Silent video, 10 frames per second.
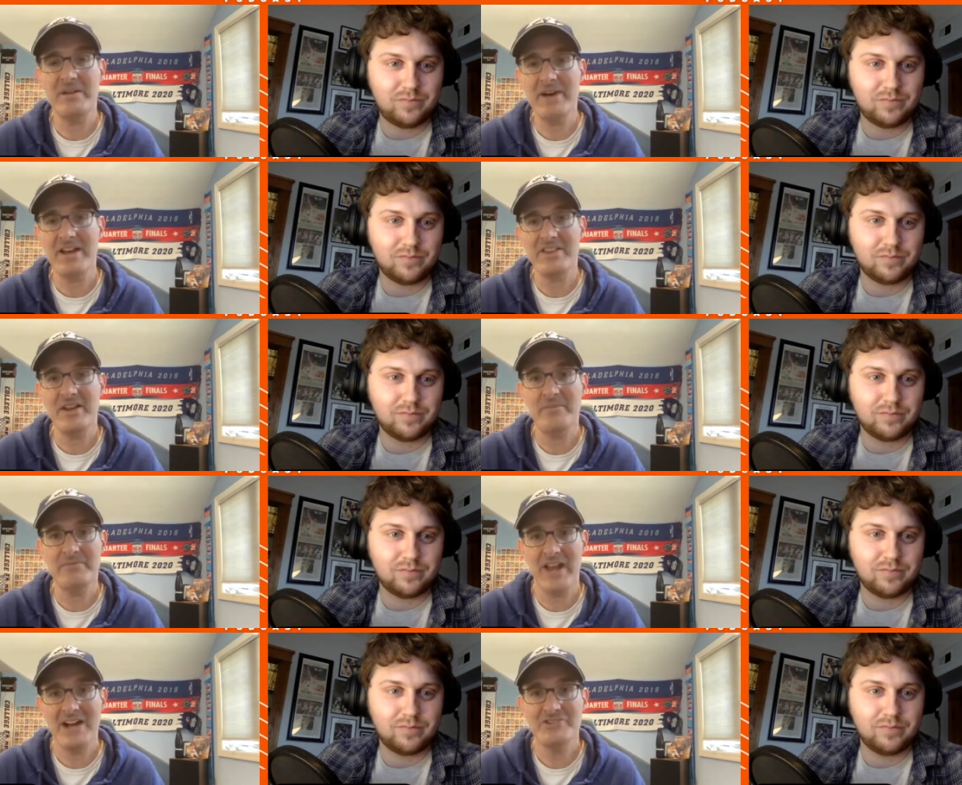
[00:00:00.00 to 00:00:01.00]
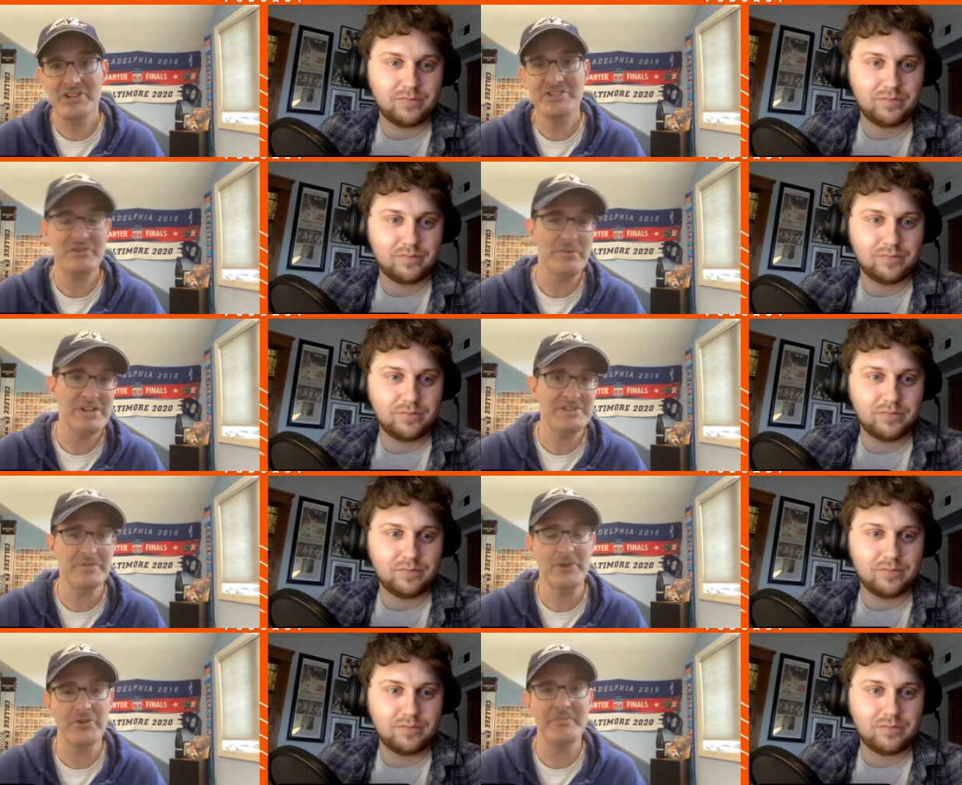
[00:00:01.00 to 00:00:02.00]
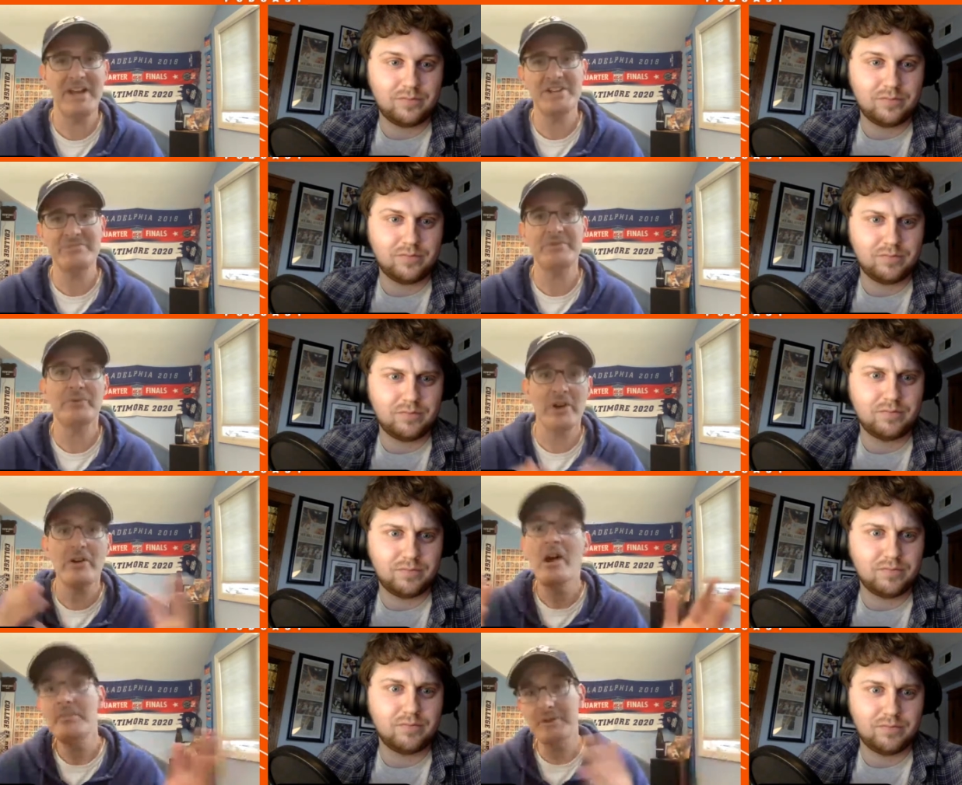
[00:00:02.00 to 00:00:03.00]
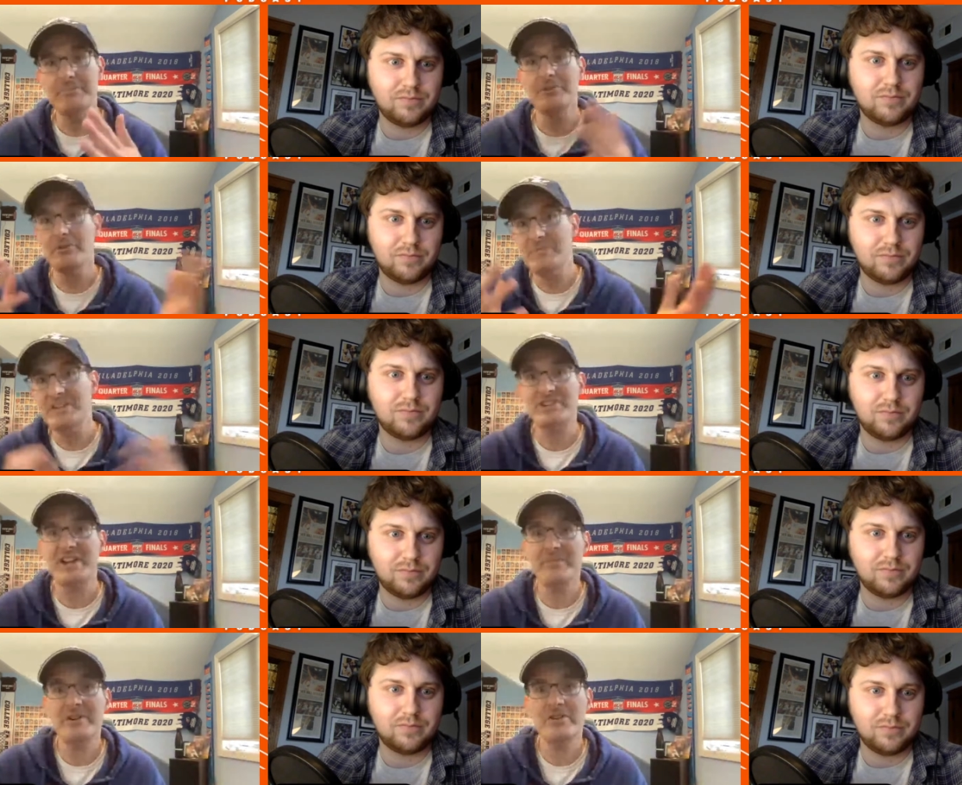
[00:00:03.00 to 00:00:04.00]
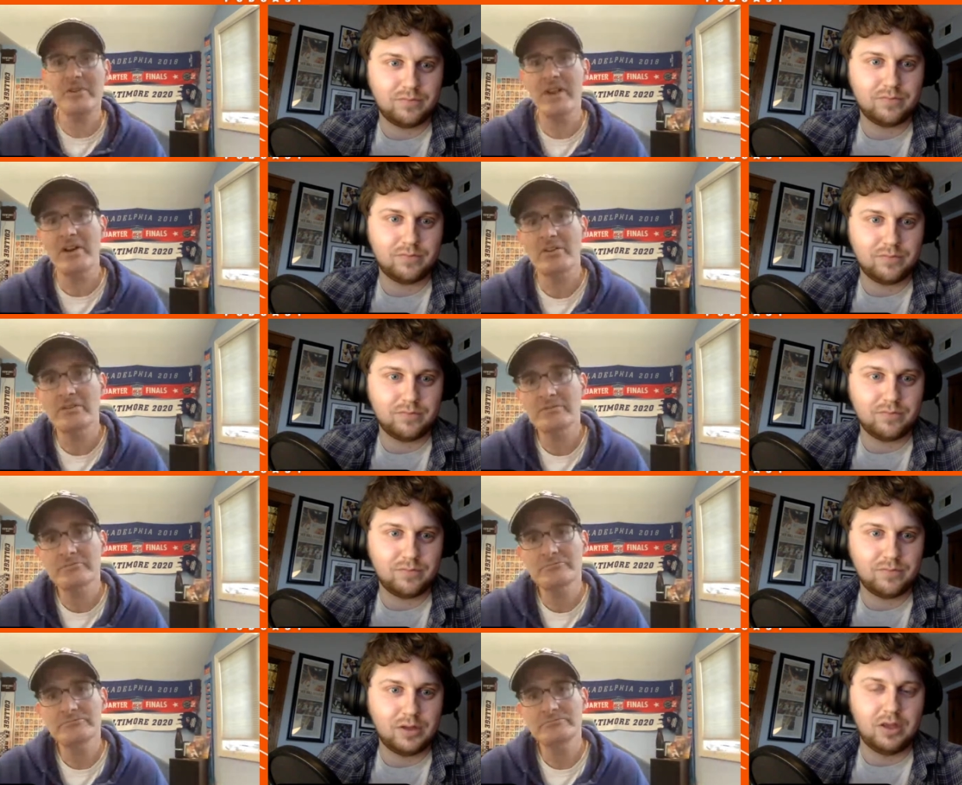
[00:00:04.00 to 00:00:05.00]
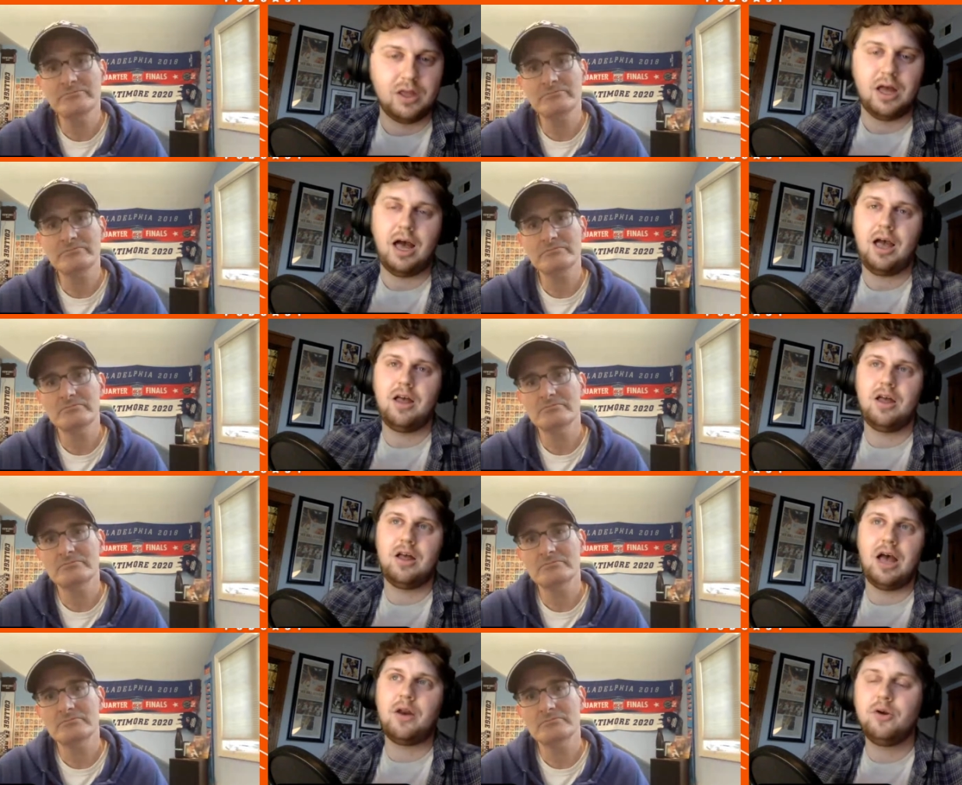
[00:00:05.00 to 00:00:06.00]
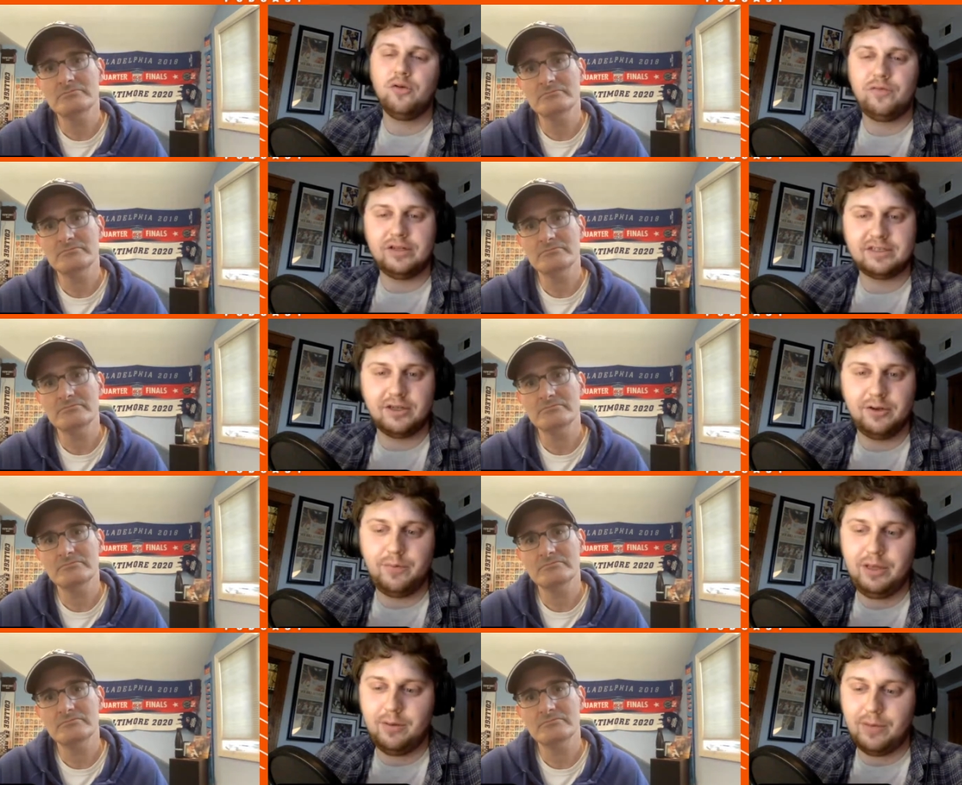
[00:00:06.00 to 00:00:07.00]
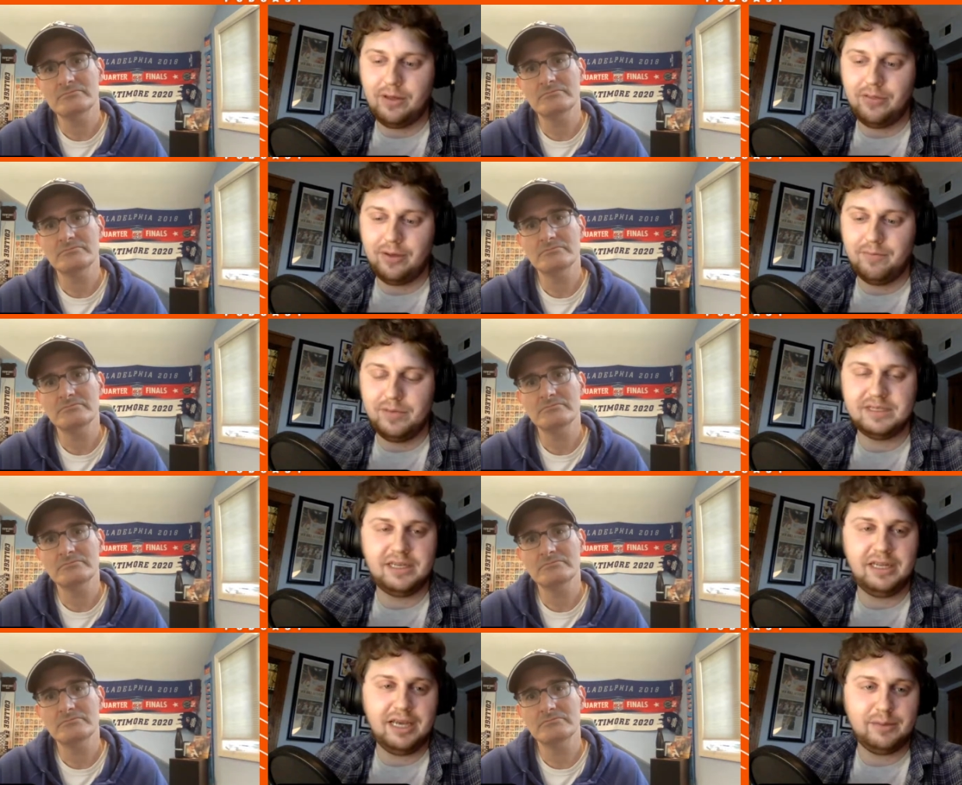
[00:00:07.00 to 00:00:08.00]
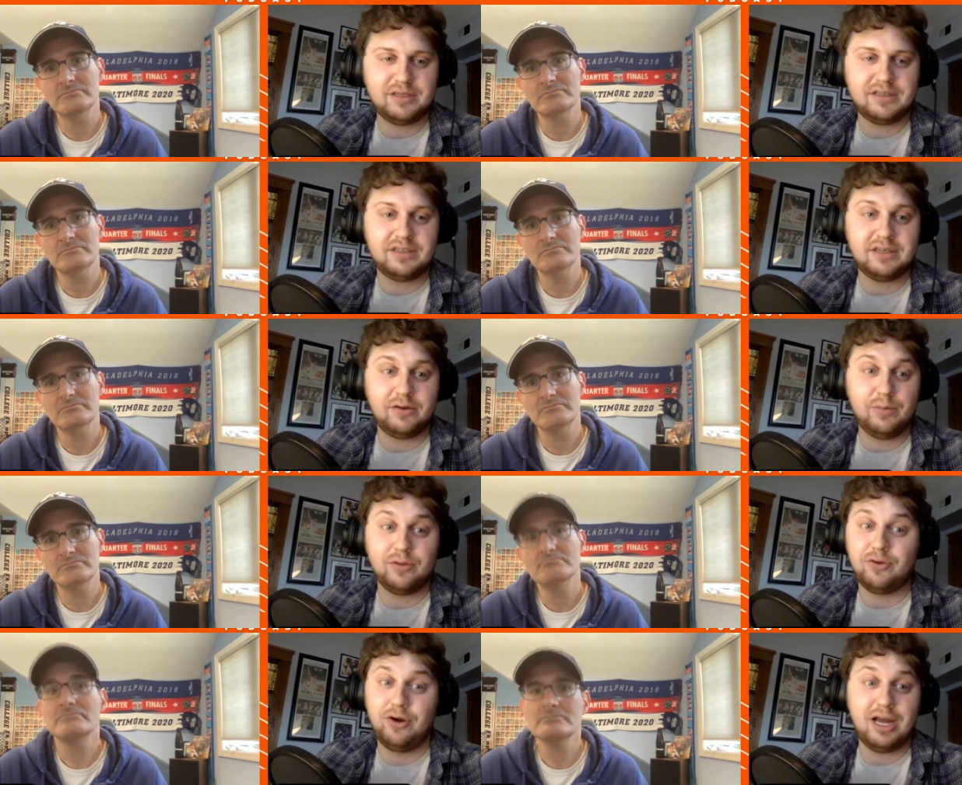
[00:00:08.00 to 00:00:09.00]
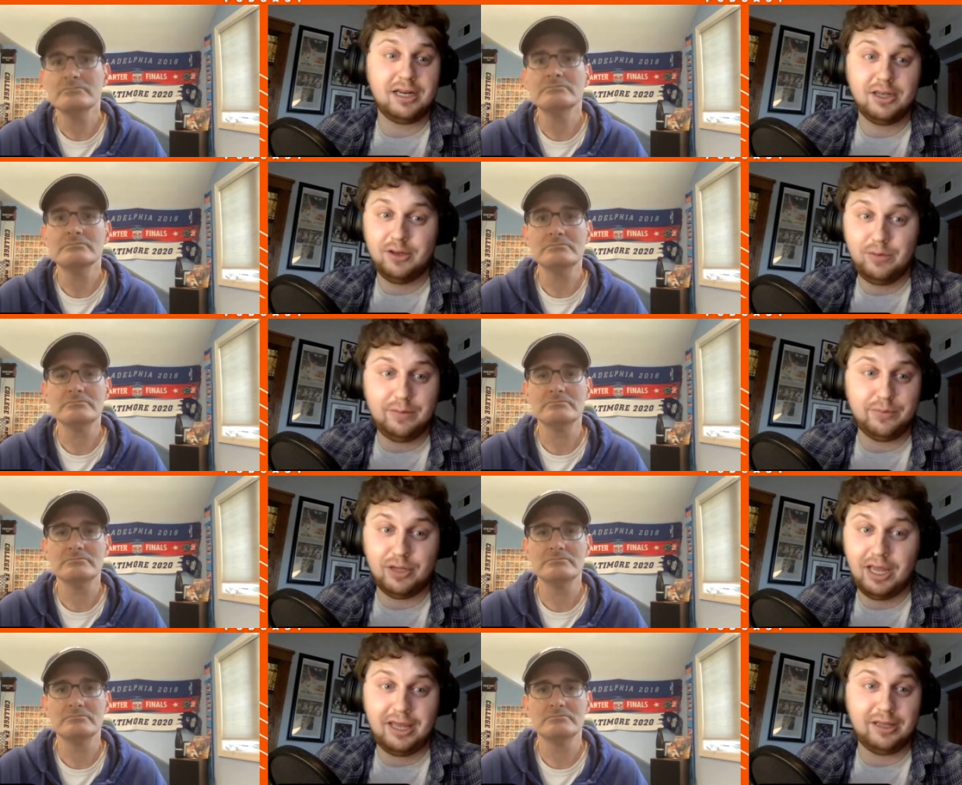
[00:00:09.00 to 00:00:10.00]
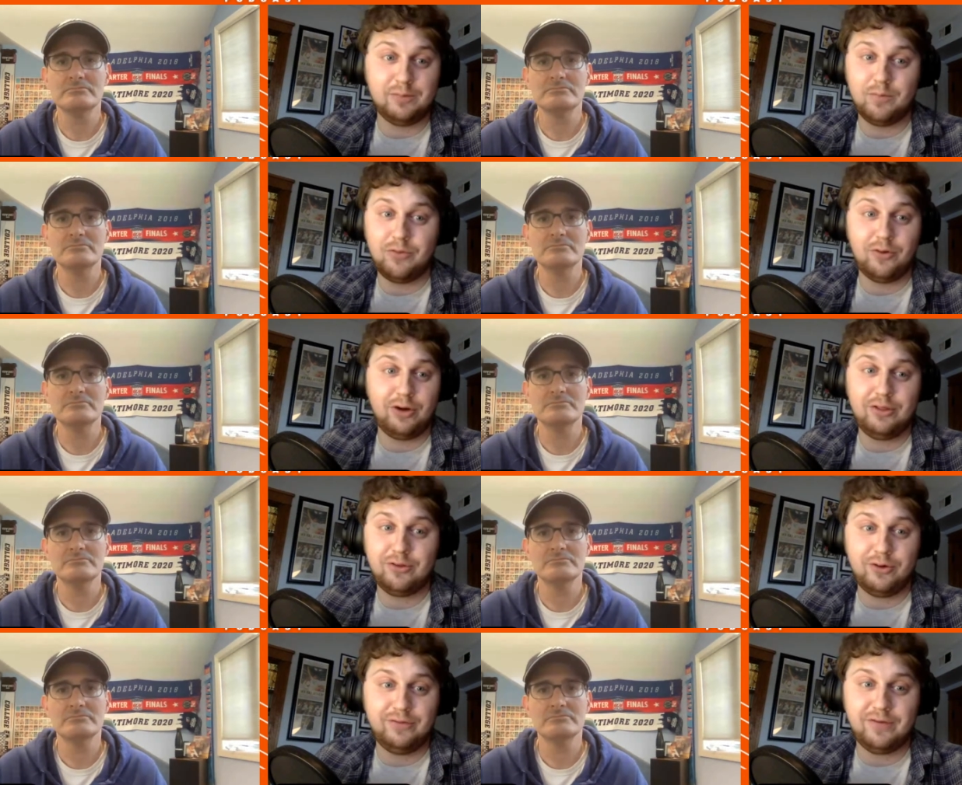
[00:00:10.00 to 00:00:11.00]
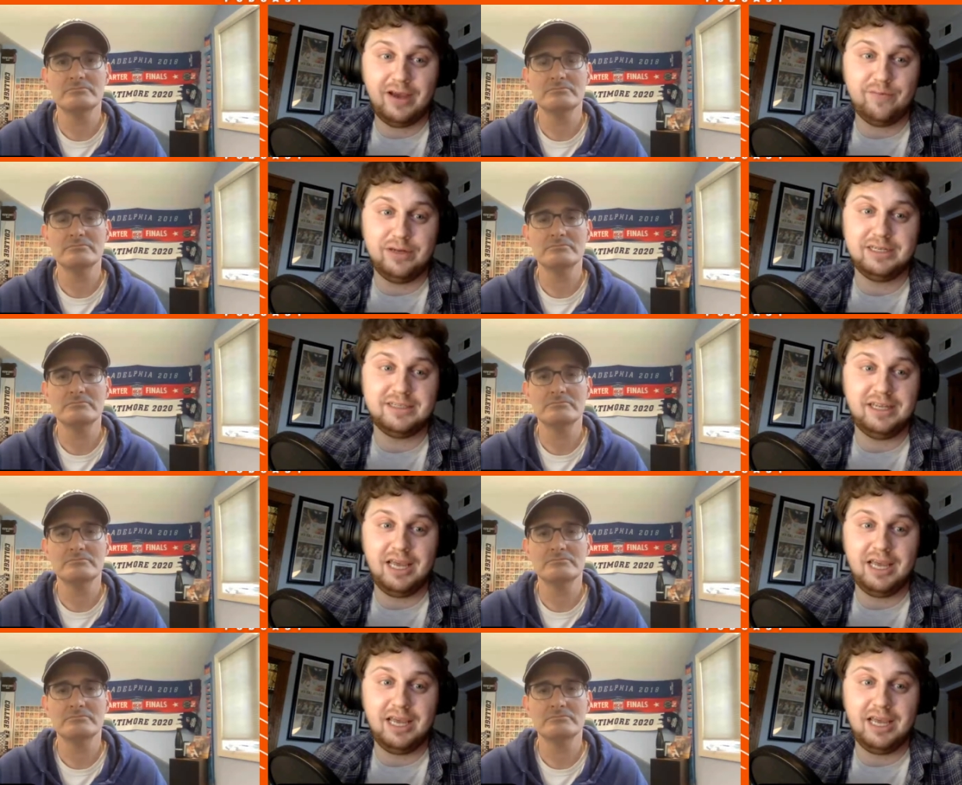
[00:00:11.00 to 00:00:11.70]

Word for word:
Speaker 1: game out of them? Not just a question of load management where people will miss a game here and there.
Speaker 2: I don't know if it's going to be about them missing games necessarily, but they're not going to be playing 30, 35 minutes a